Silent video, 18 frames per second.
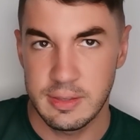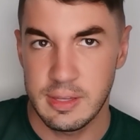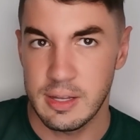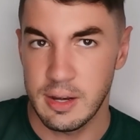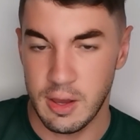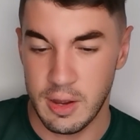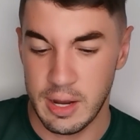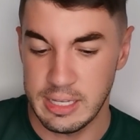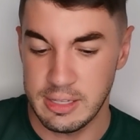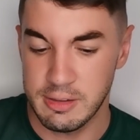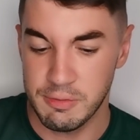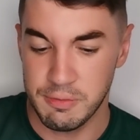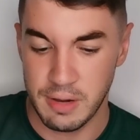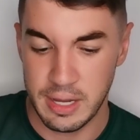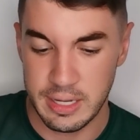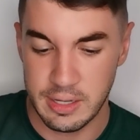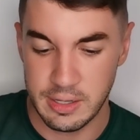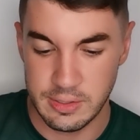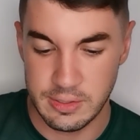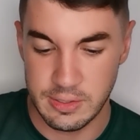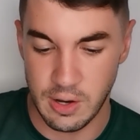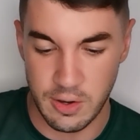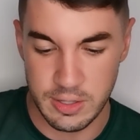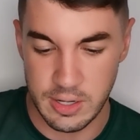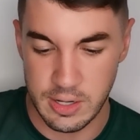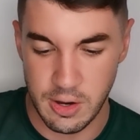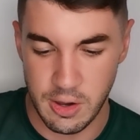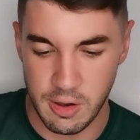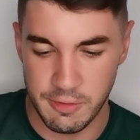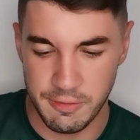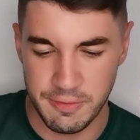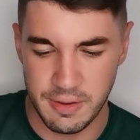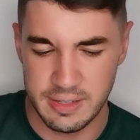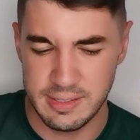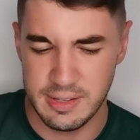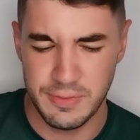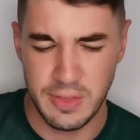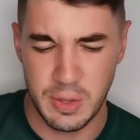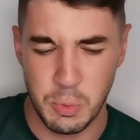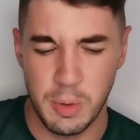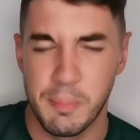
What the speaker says: The lights flickered on and off as if they